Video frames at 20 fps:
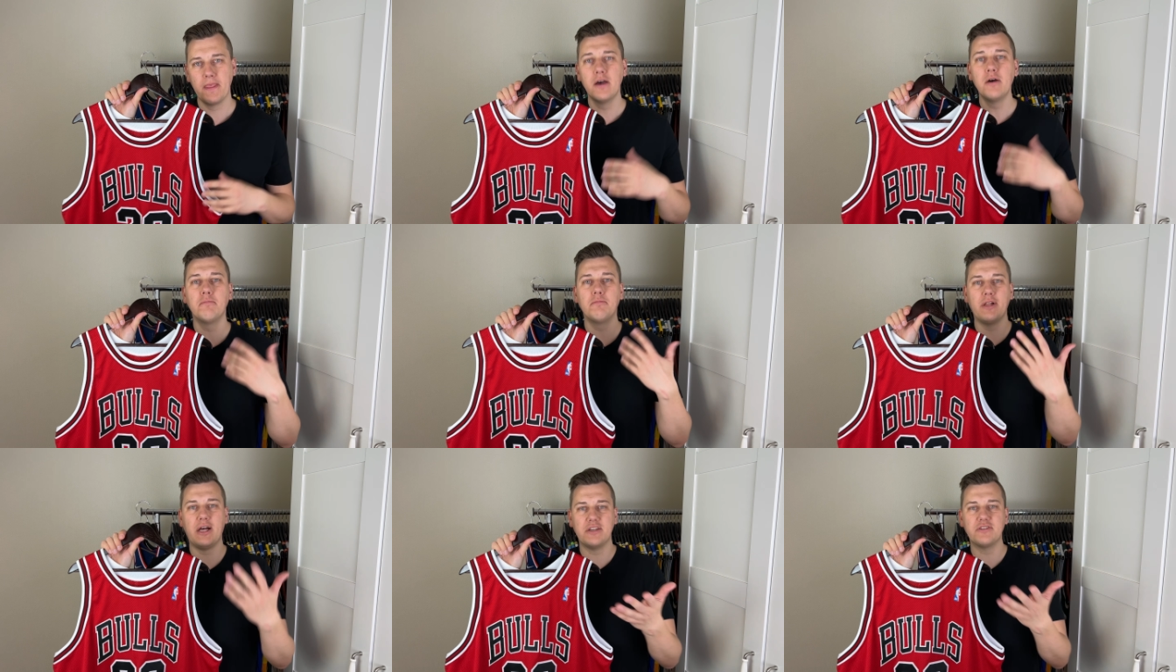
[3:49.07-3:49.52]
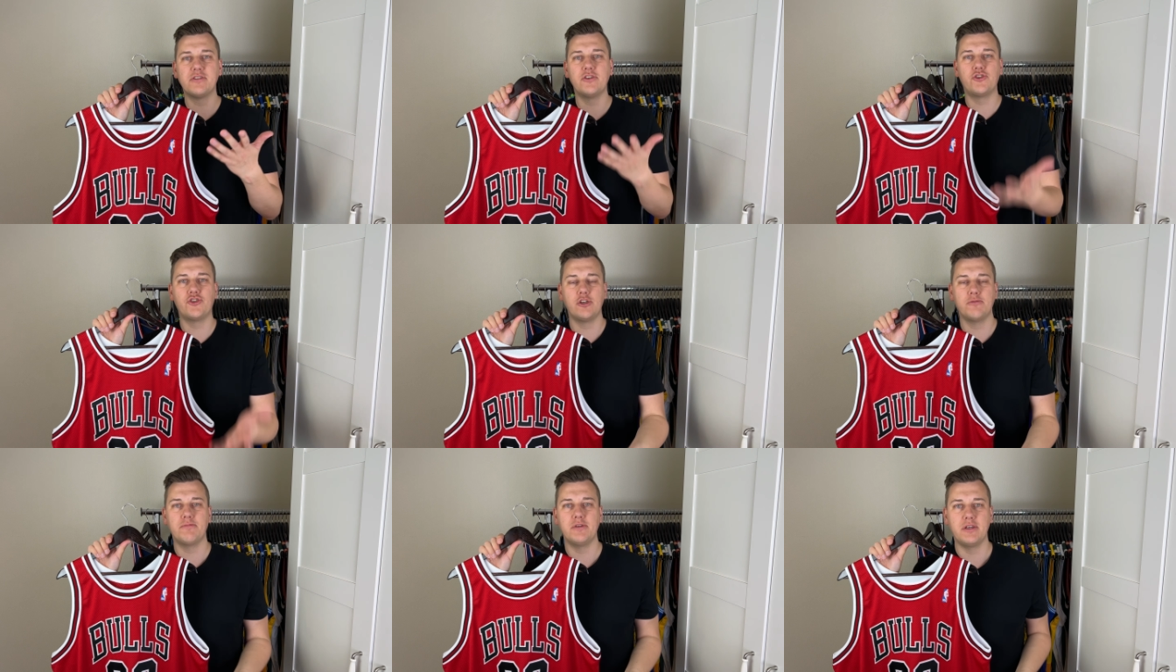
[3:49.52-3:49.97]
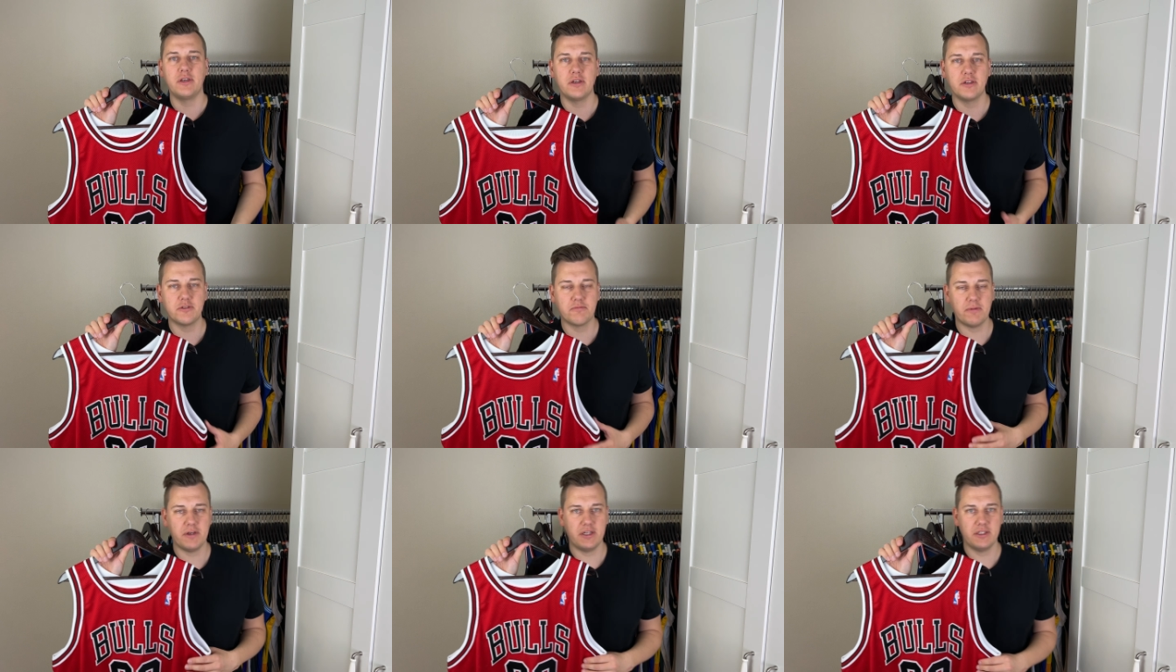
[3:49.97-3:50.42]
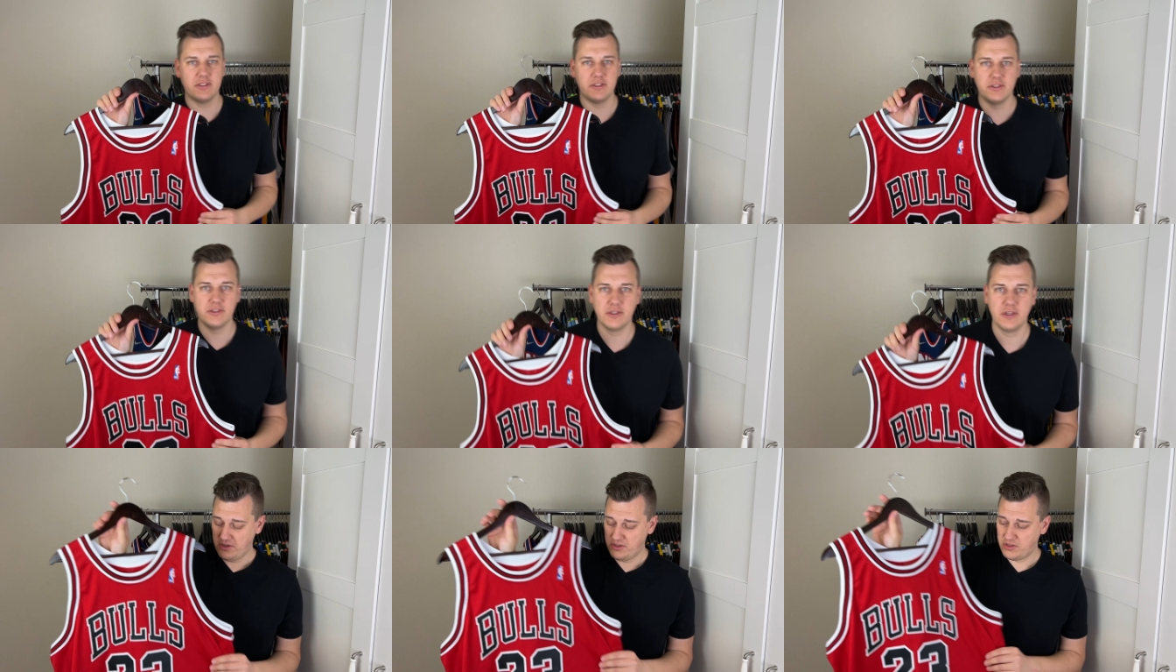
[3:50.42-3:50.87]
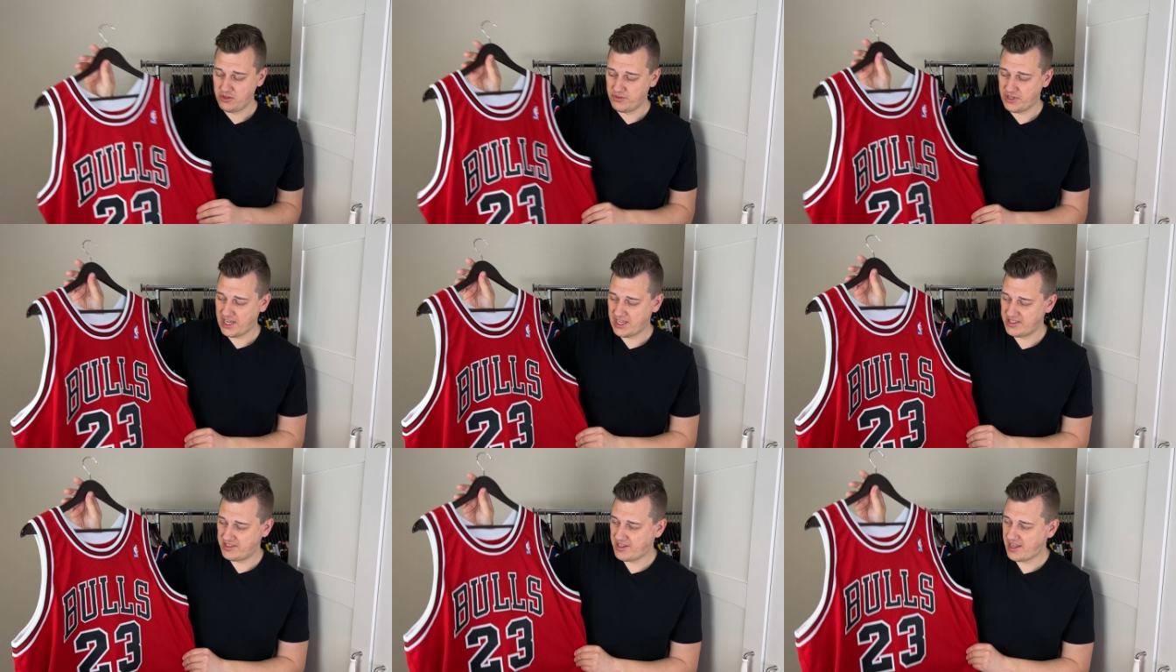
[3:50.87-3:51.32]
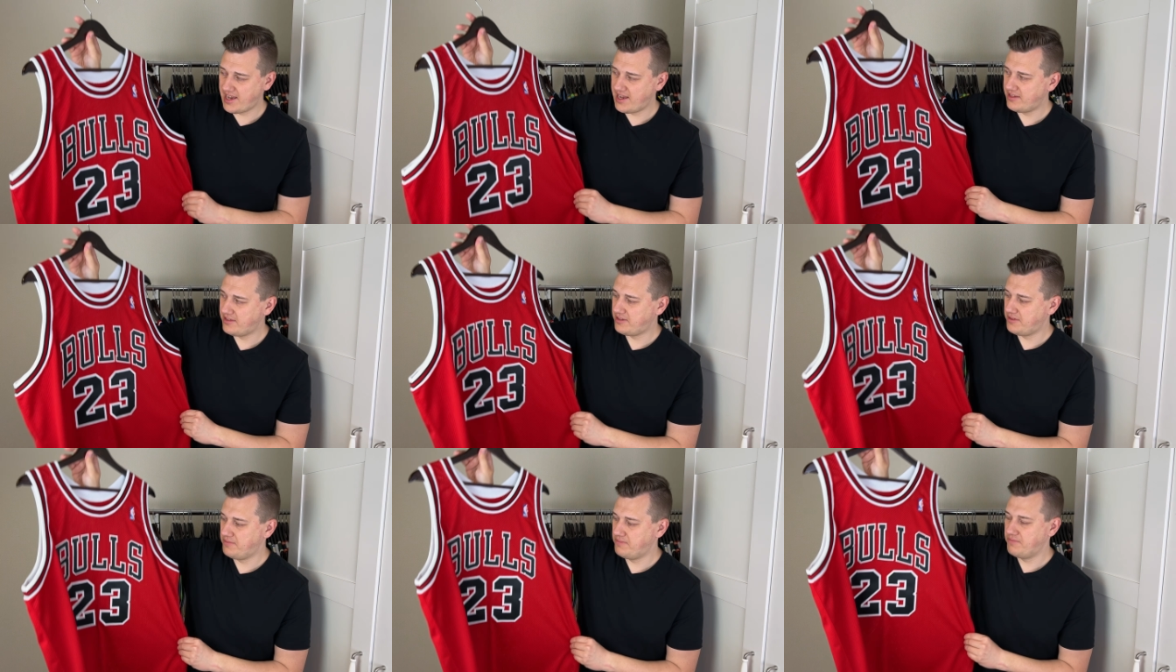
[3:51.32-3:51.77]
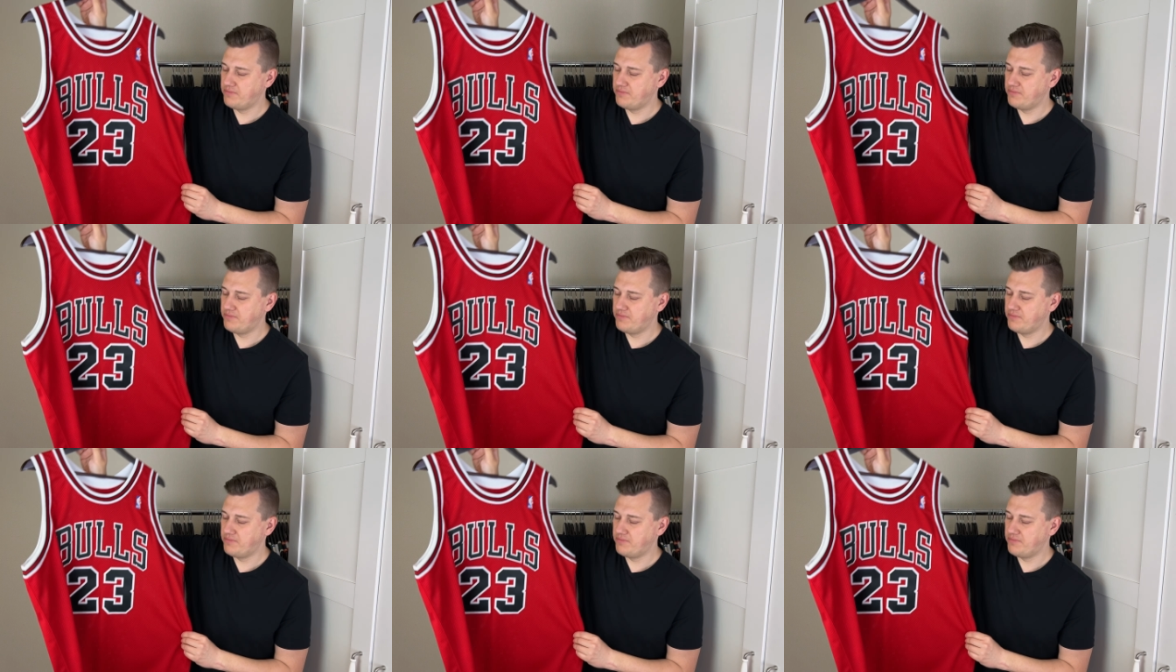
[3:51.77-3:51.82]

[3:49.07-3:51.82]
plus the shipping expenses. So that's that.